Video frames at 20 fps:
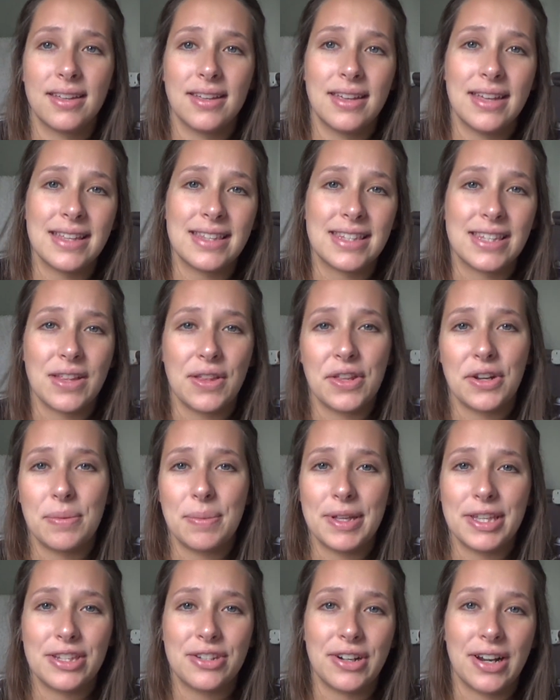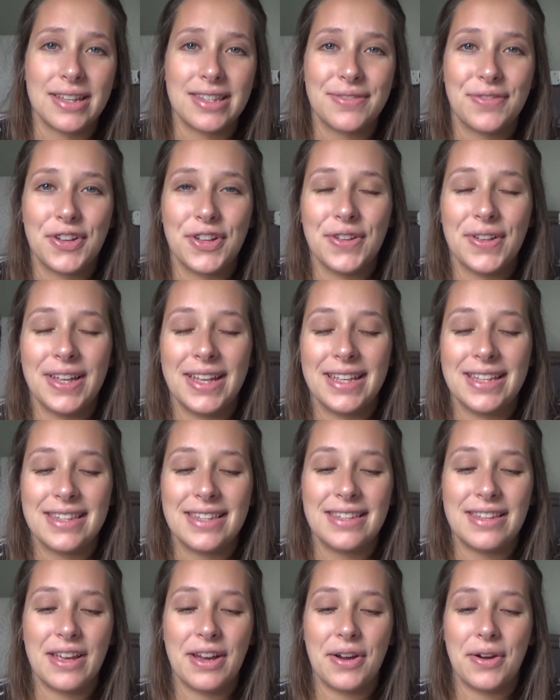It's a little bit stressful. And
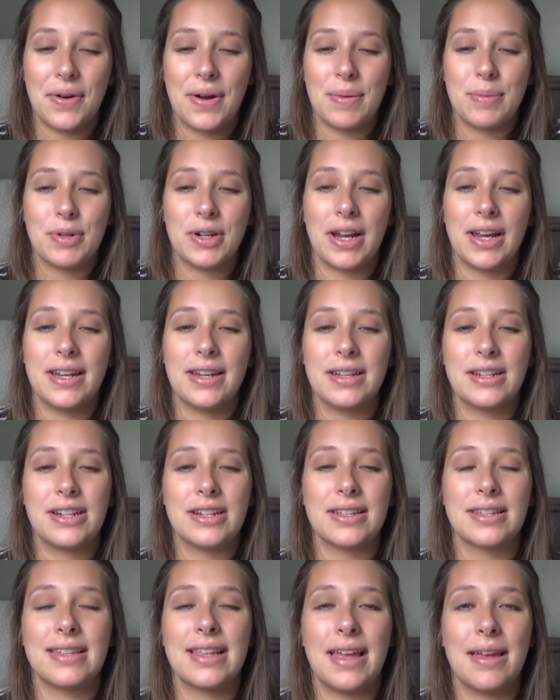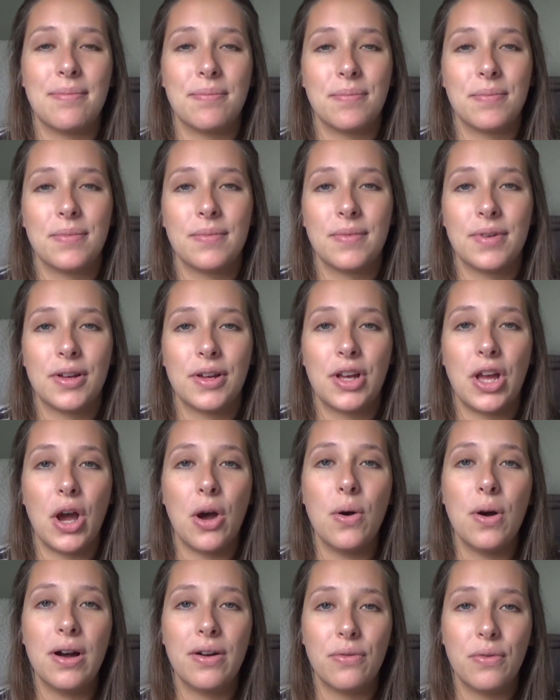so I'm trying to just let
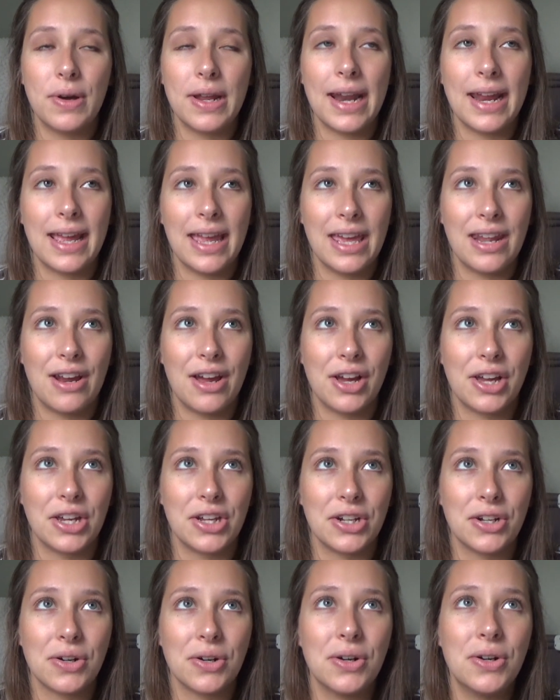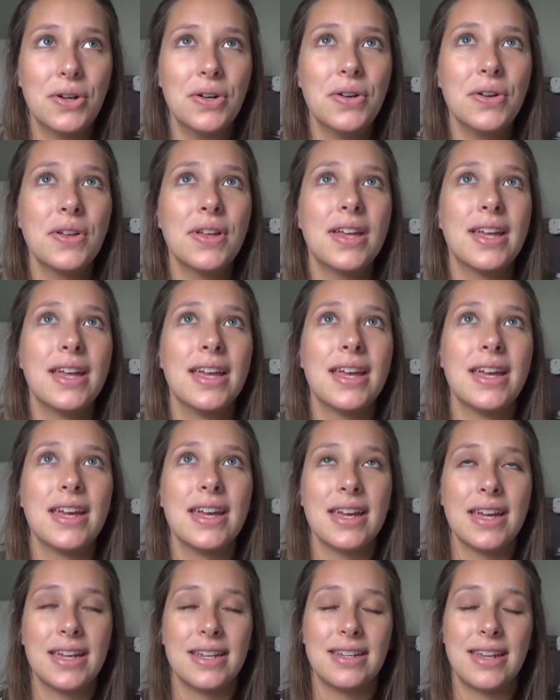go of what I cannot control
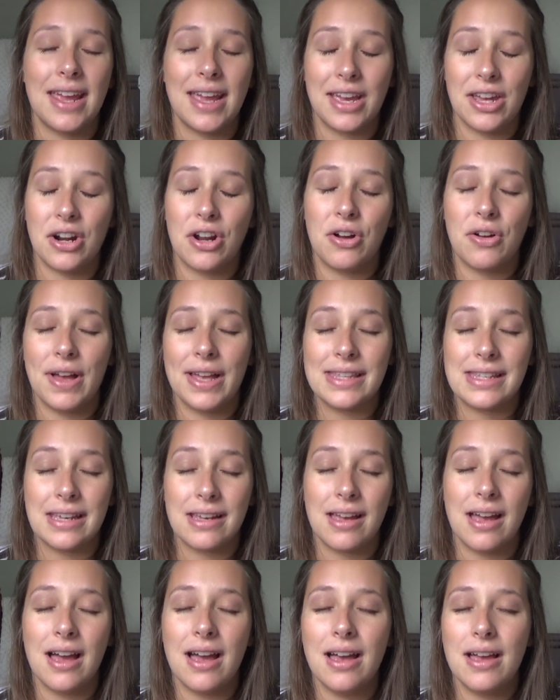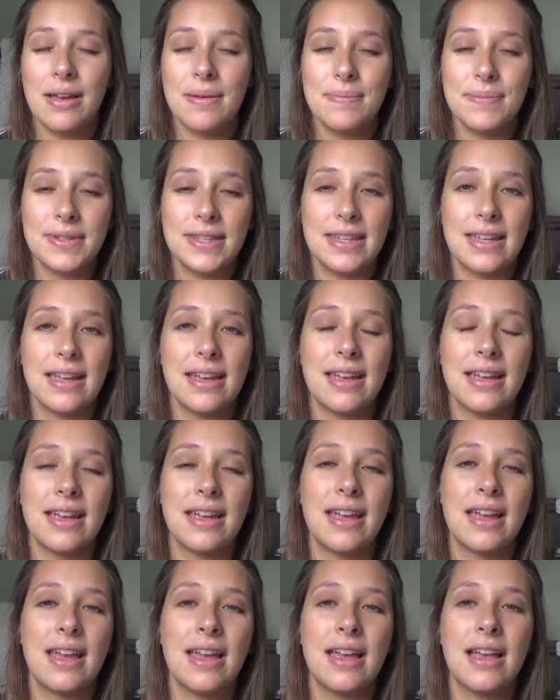and take it all as it comes.
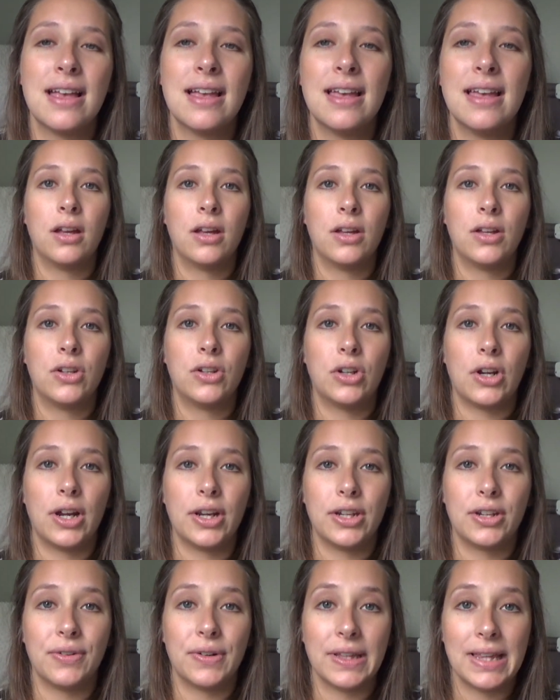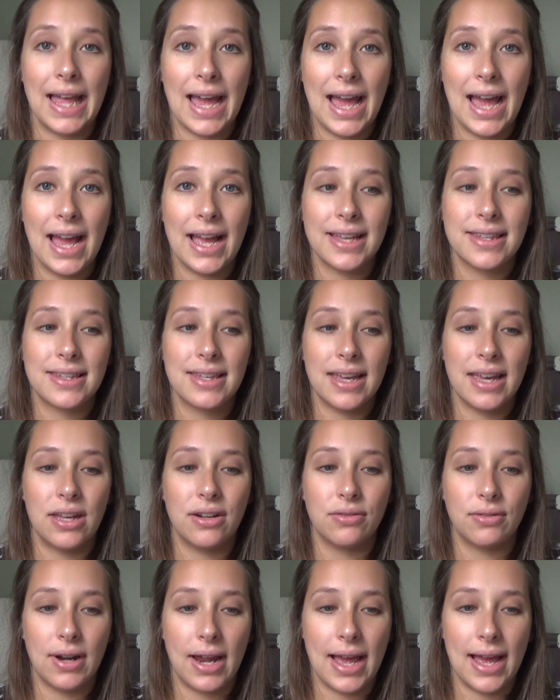Trying to relax
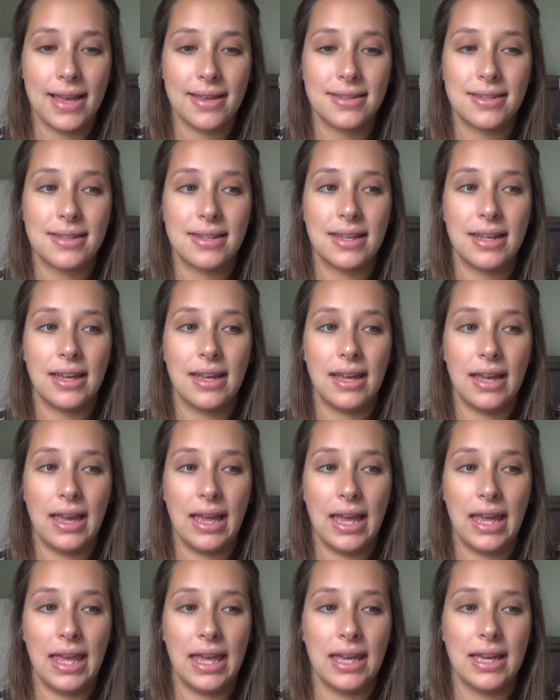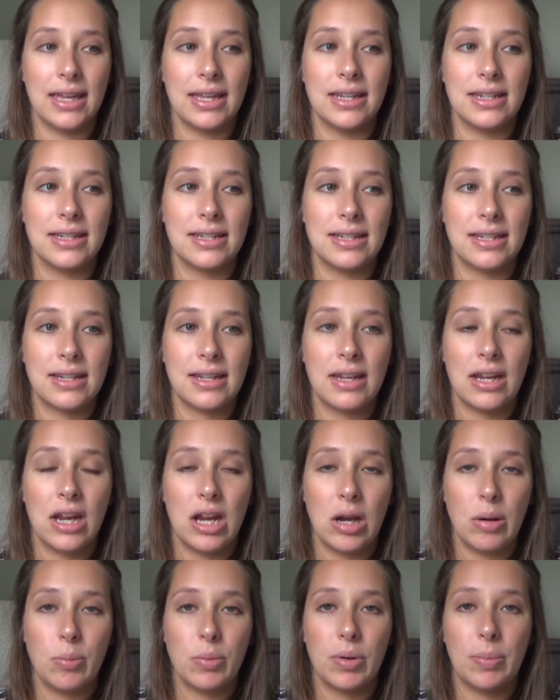and rest and
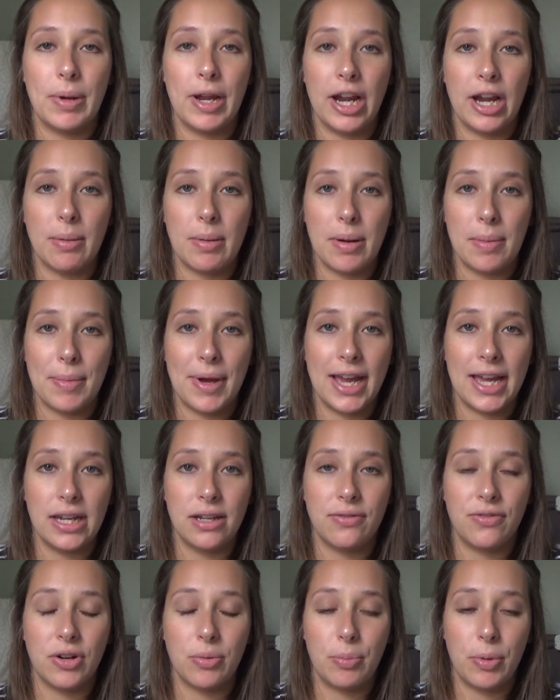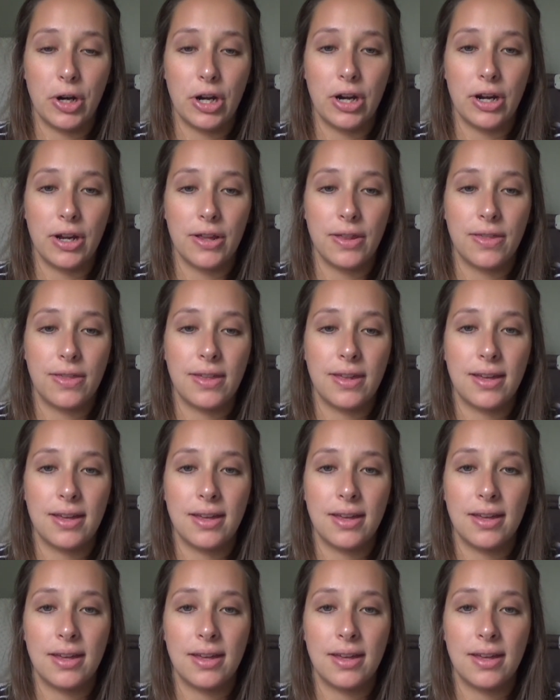prepare my mind for birth